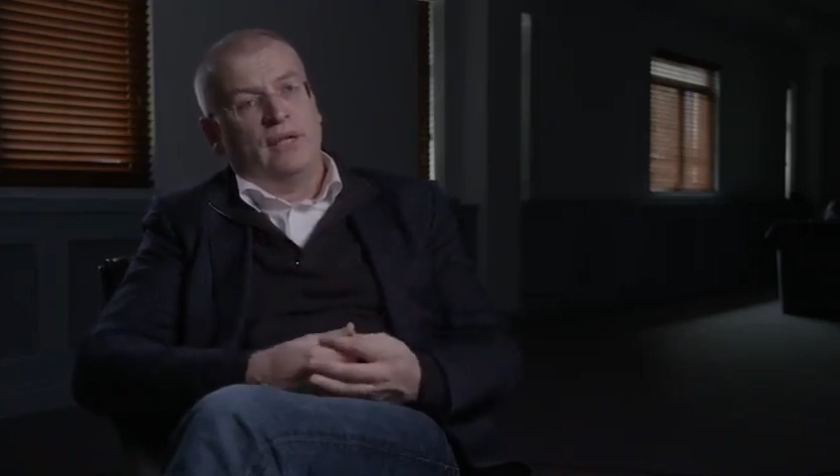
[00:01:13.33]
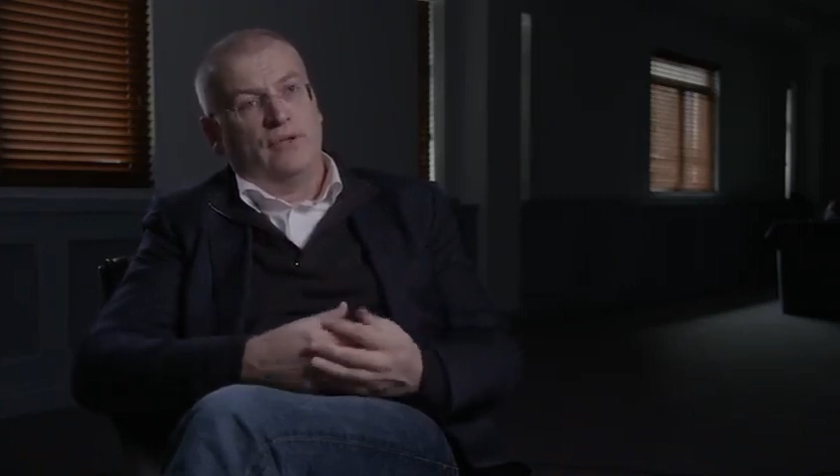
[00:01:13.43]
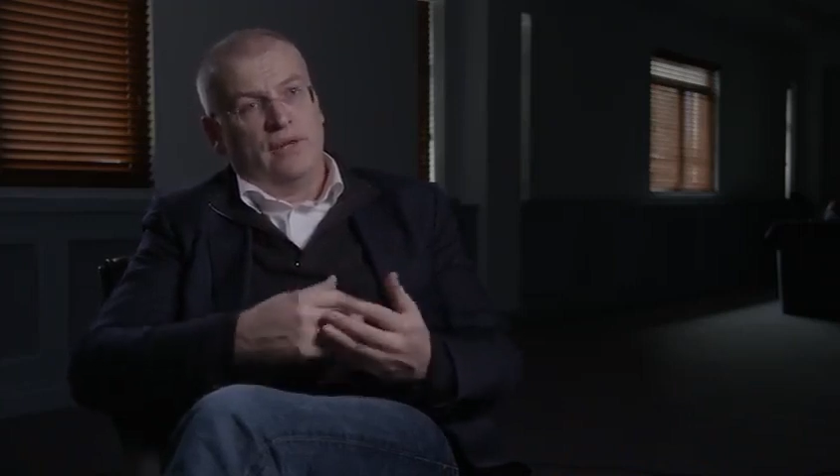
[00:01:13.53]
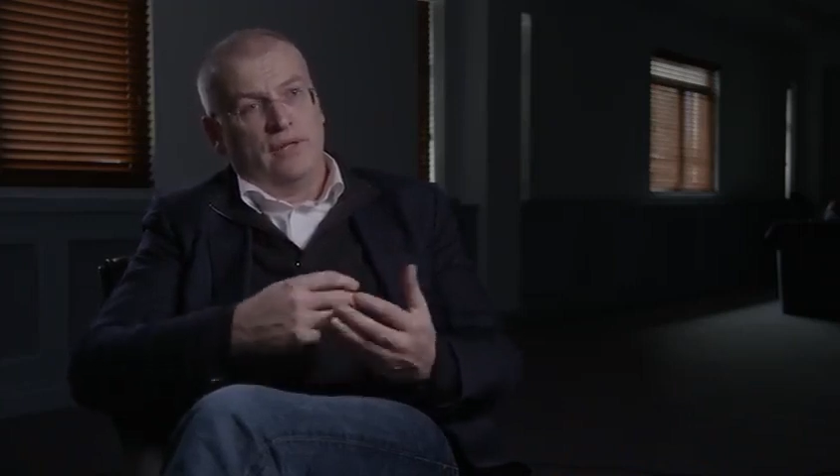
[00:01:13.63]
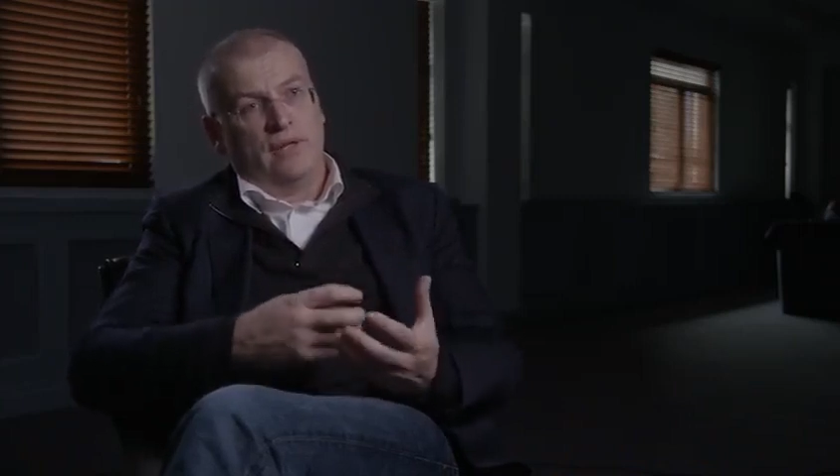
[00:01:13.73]
the
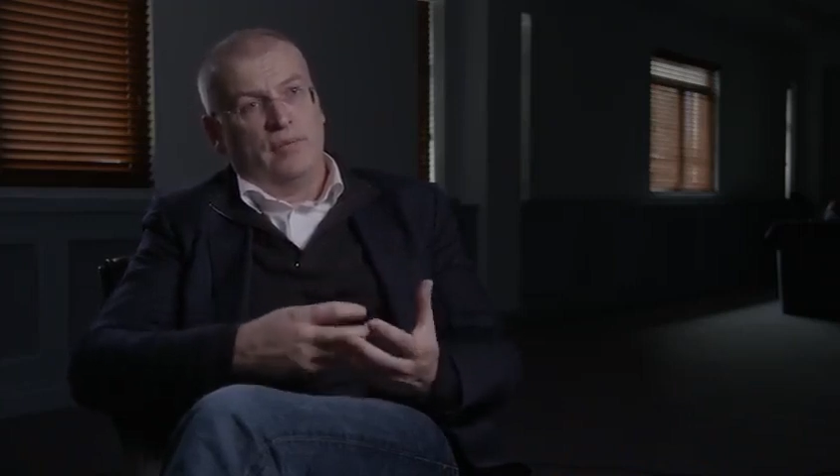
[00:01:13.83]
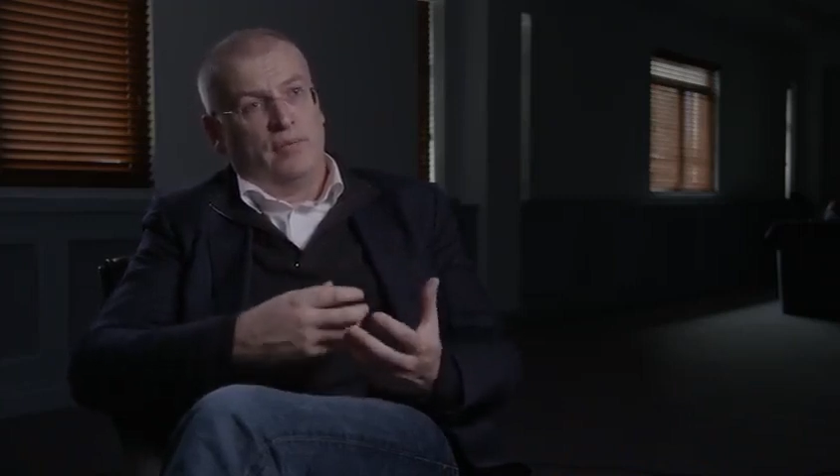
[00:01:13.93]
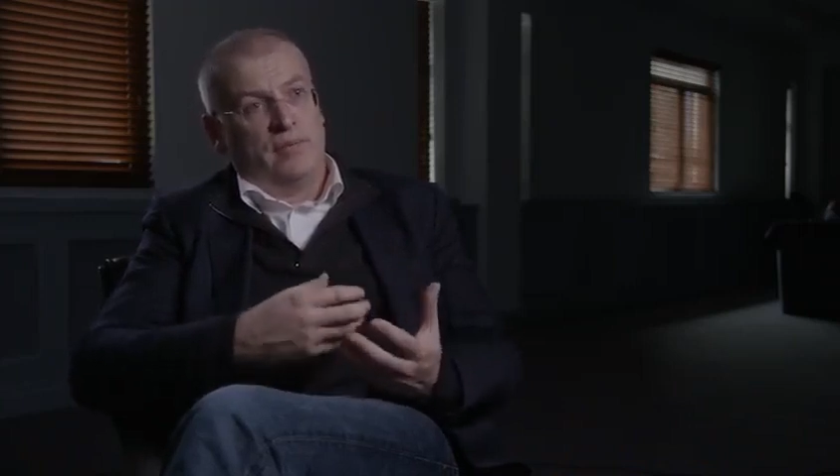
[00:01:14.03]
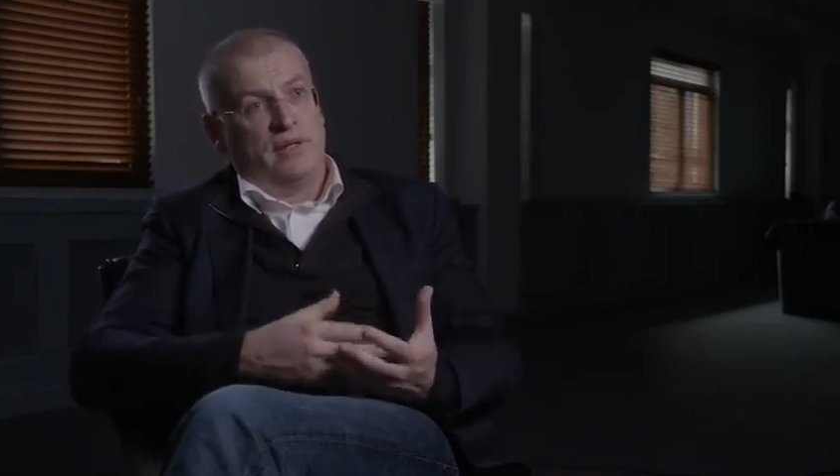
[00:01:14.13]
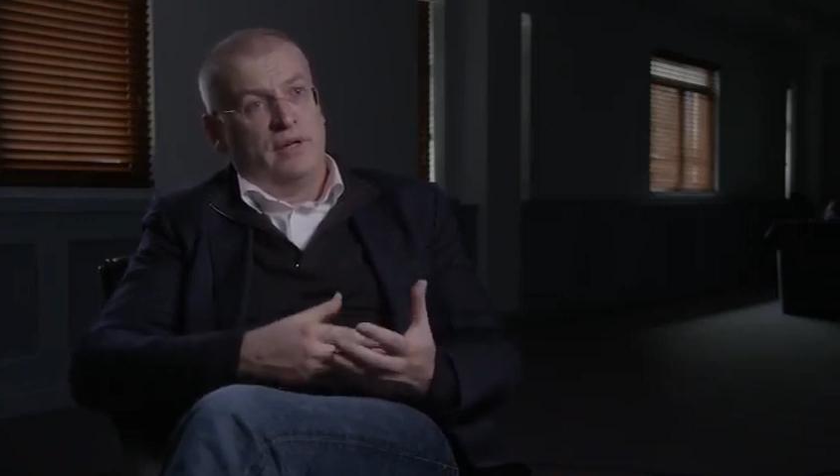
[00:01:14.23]
right type of
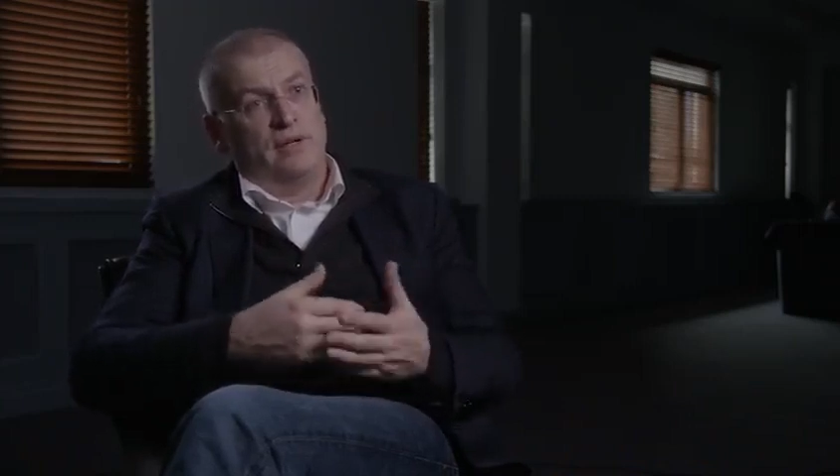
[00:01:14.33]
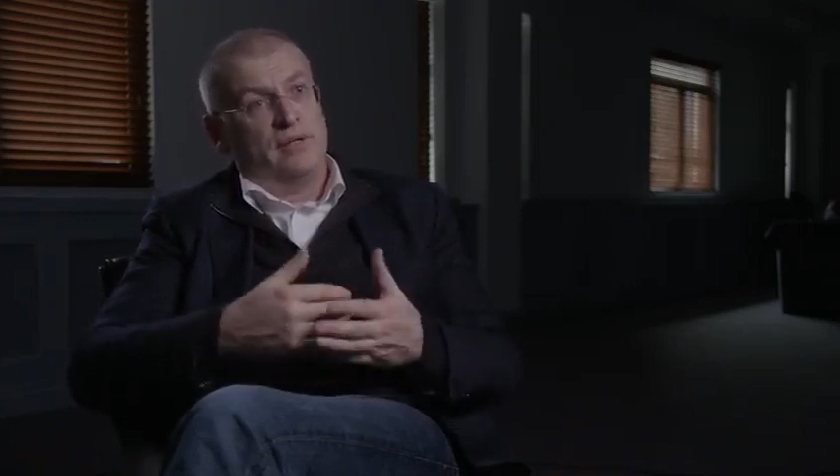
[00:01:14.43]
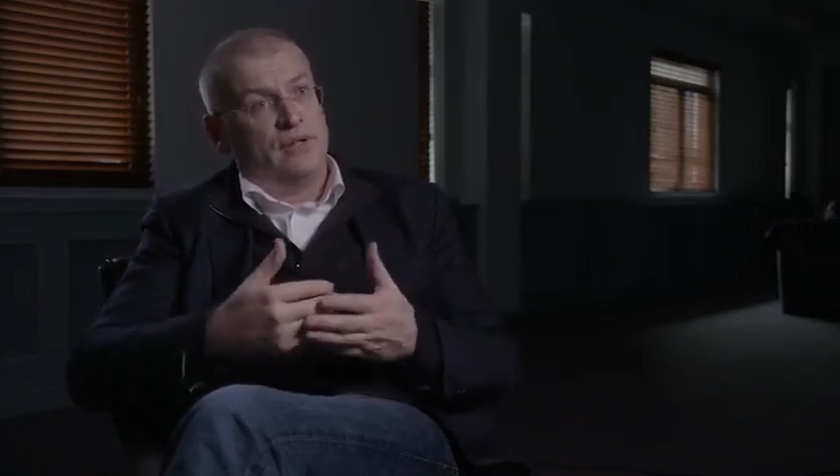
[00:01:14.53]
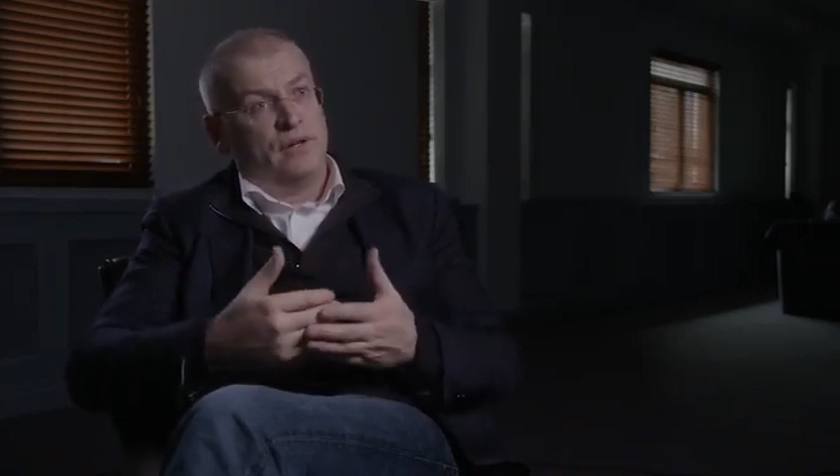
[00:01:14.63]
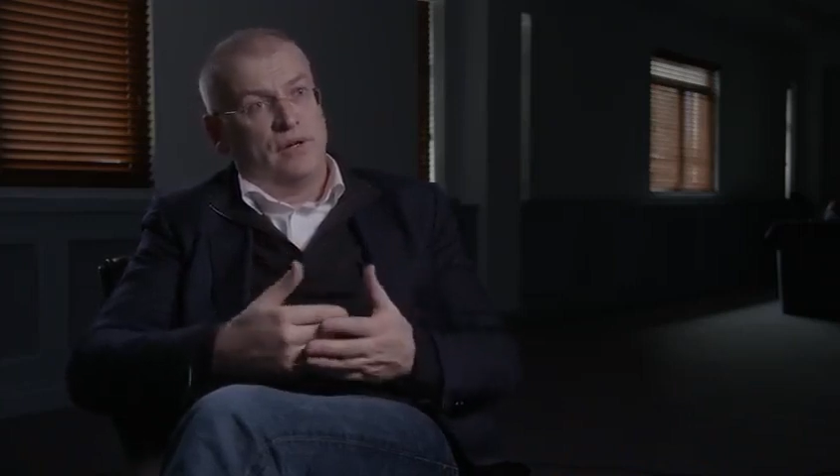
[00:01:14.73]

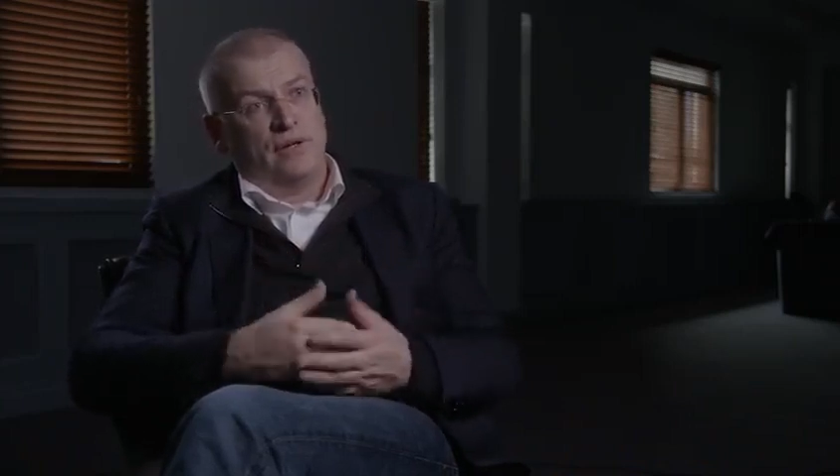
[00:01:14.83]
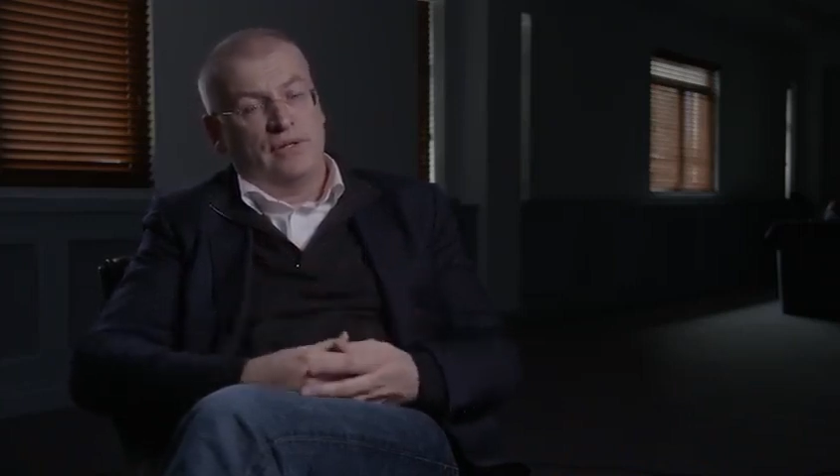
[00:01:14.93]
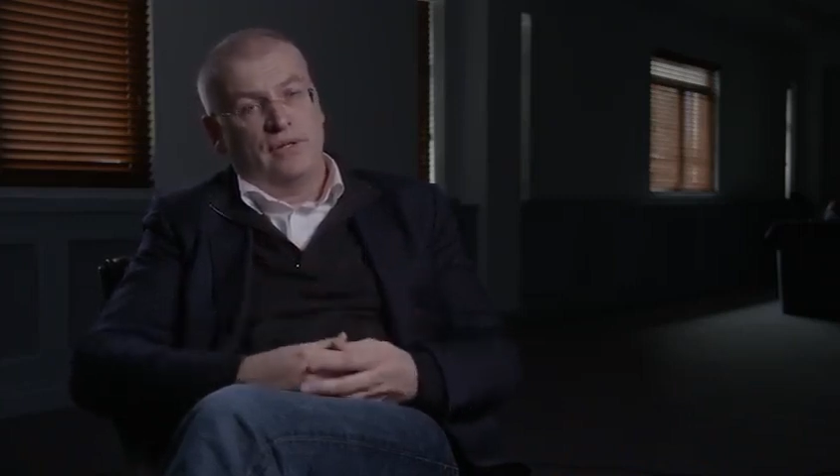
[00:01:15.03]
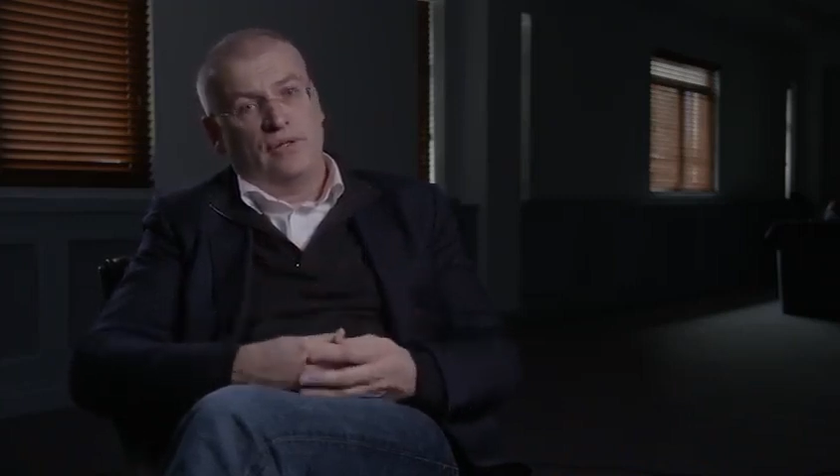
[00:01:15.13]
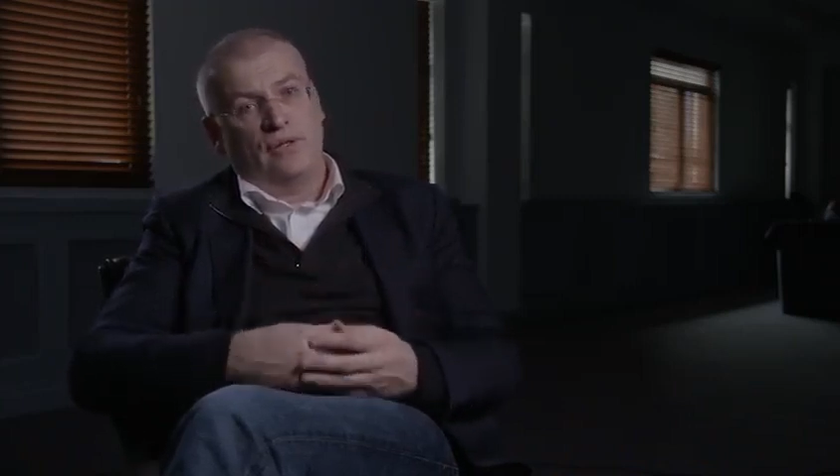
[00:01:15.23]
materials and
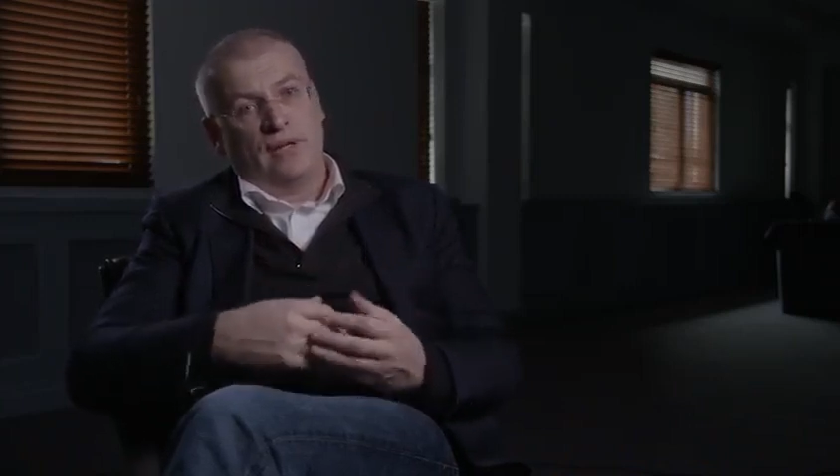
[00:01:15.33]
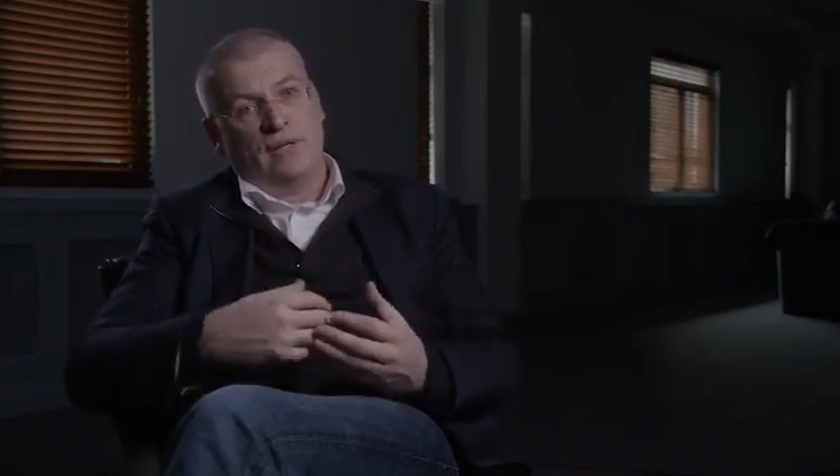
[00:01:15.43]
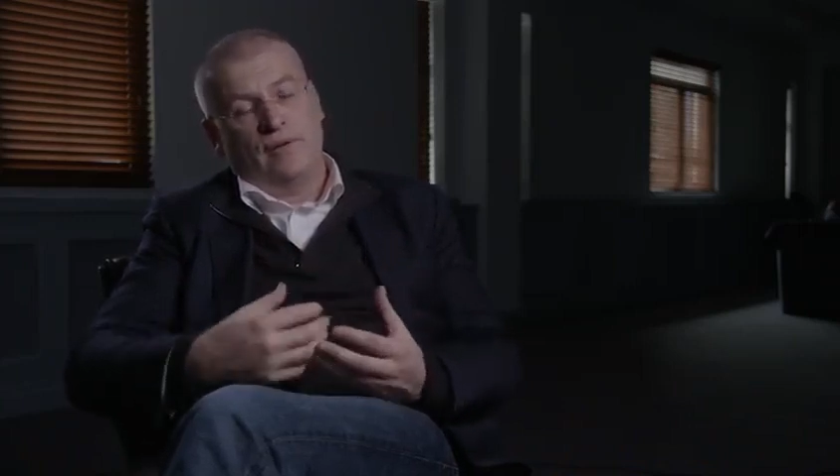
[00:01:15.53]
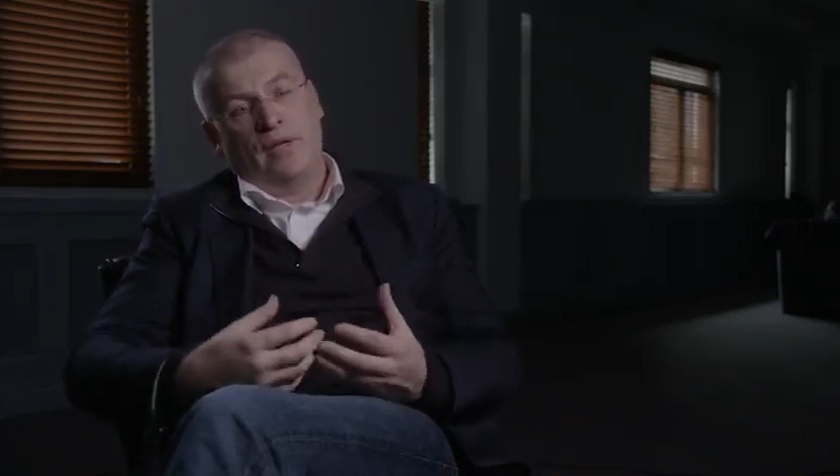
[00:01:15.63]
colours, so that